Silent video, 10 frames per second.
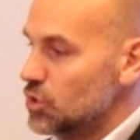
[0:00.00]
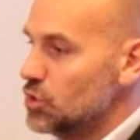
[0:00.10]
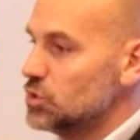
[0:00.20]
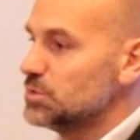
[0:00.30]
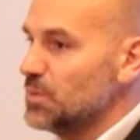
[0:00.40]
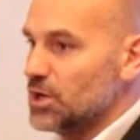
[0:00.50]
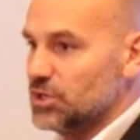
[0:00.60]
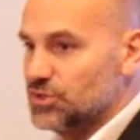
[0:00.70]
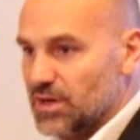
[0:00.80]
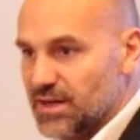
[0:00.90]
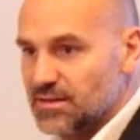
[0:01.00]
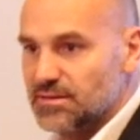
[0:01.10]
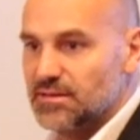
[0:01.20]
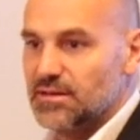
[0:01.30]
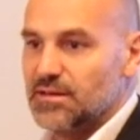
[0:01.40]
Who's monitoring
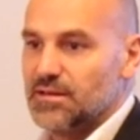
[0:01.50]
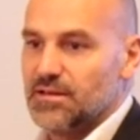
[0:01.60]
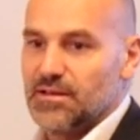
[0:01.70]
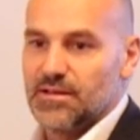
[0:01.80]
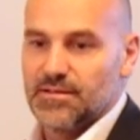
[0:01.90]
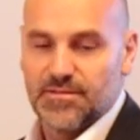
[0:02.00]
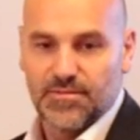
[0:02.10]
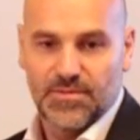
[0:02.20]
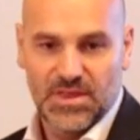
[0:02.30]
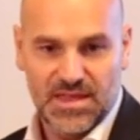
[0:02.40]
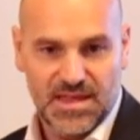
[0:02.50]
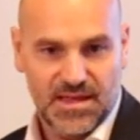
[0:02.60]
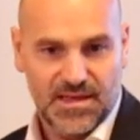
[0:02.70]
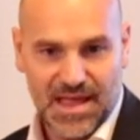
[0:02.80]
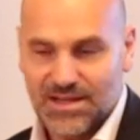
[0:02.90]

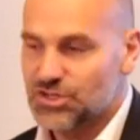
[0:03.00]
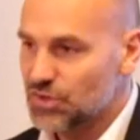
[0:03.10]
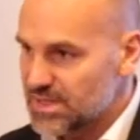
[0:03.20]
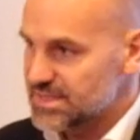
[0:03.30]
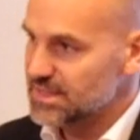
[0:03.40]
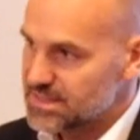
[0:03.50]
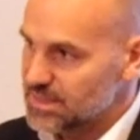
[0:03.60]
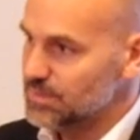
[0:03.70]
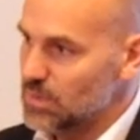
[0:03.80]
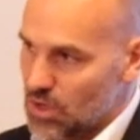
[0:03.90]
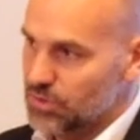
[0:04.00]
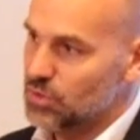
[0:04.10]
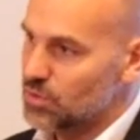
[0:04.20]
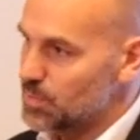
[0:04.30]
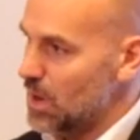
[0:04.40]
the entry system on
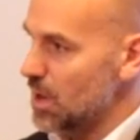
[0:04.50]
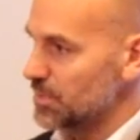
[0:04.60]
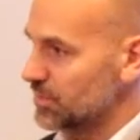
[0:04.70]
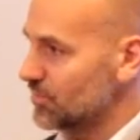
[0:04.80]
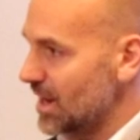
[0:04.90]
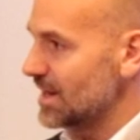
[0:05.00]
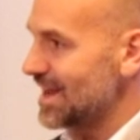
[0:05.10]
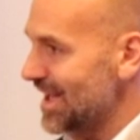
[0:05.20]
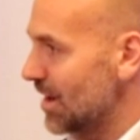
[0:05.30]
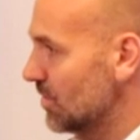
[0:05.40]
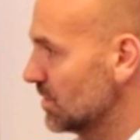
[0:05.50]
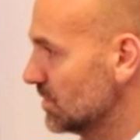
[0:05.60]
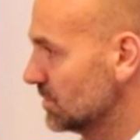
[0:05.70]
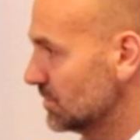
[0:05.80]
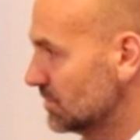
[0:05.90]
your apartment right now?
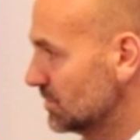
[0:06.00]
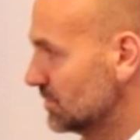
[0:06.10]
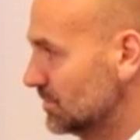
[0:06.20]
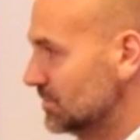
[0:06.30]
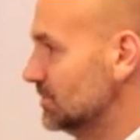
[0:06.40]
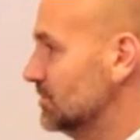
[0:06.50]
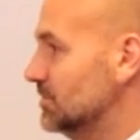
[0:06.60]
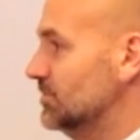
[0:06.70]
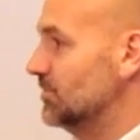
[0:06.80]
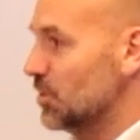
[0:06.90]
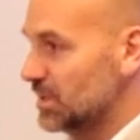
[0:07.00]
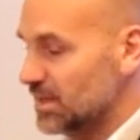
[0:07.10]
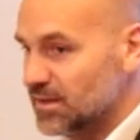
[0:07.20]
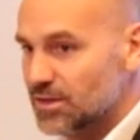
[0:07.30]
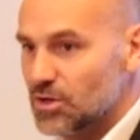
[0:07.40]

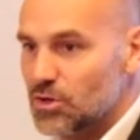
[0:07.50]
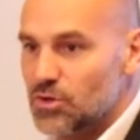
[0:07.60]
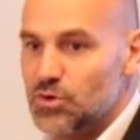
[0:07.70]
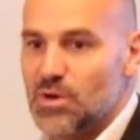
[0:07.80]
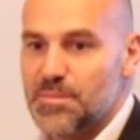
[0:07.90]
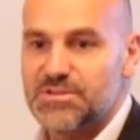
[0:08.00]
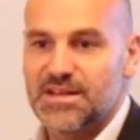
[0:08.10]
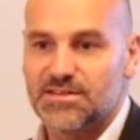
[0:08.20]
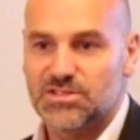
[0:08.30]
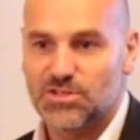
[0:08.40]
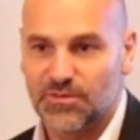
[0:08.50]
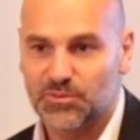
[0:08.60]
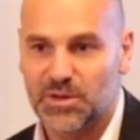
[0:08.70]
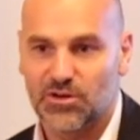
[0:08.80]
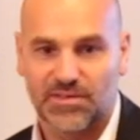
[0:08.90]
Nobody. Who updated the
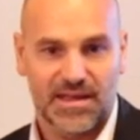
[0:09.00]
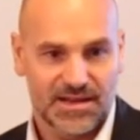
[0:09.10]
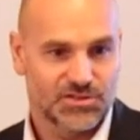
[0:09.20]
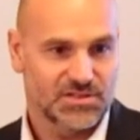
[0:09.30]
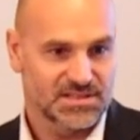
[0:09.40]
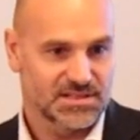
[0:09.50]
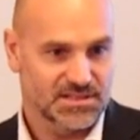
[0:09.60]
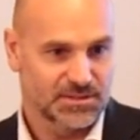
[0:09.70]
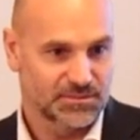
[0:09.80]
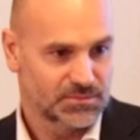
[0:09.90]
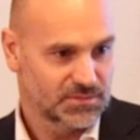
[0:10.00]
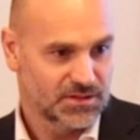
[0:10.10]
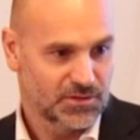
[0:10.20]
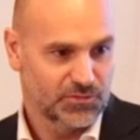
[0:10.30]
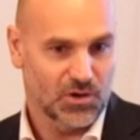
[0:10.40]
software on that entry system
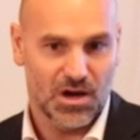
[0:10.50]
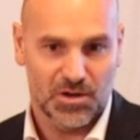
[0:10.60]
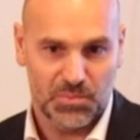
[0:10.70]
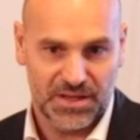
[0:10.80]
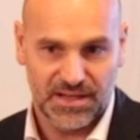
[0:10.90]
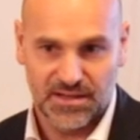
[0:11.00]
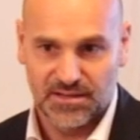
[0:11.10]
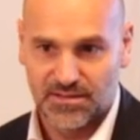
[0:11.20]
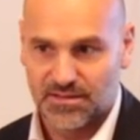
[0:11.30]
for Heartbleed?